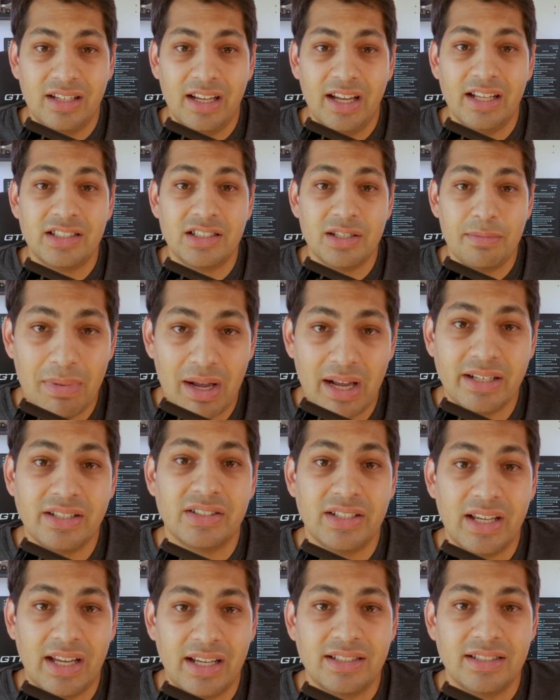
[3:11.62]
It's a
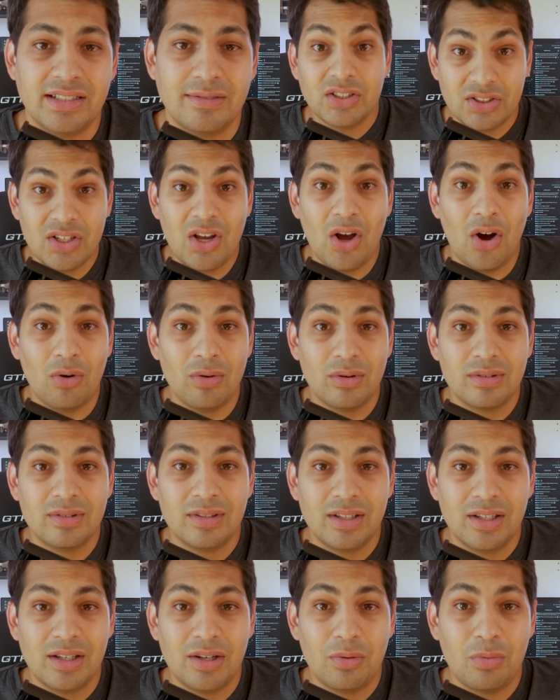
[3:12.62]
mindset. So,
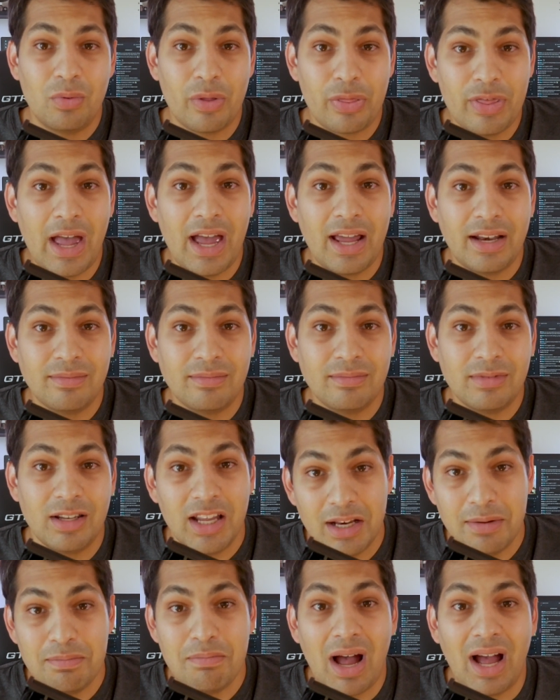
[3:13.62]
with that
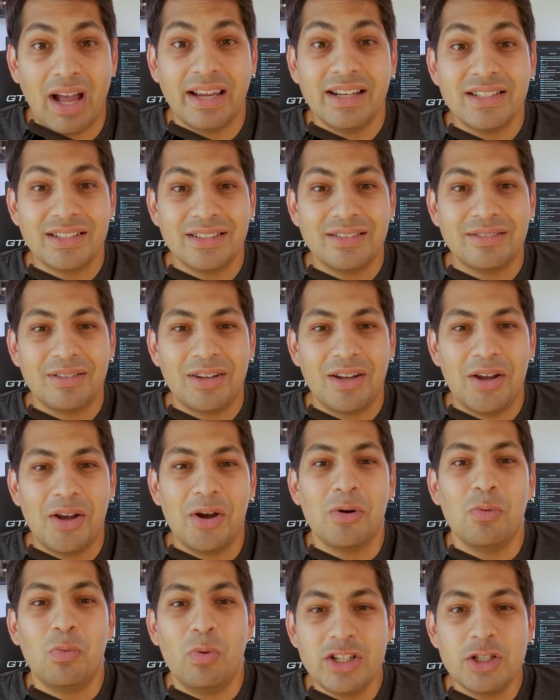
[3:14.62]
in mind,
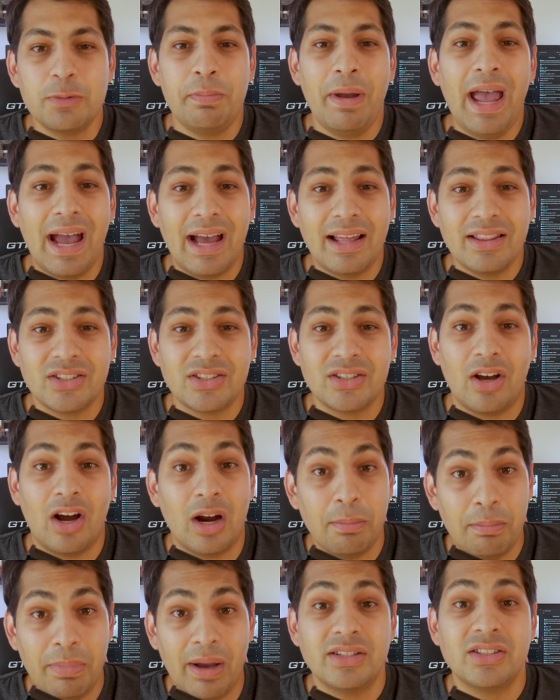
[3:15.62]
which paths
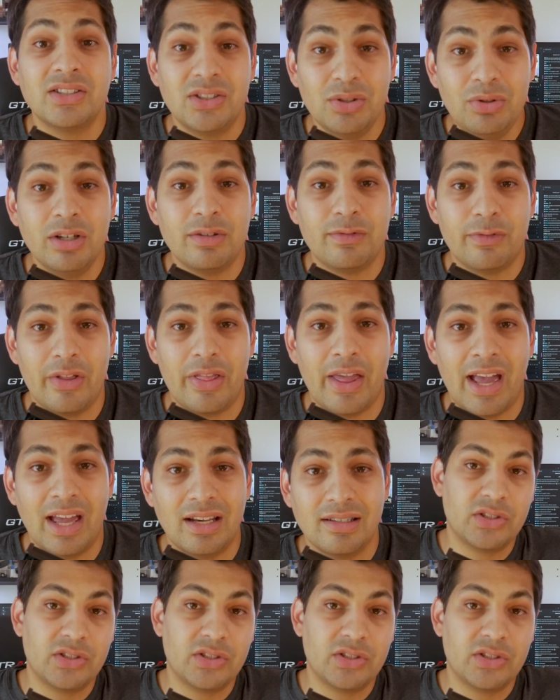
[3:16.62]
are best suited for that?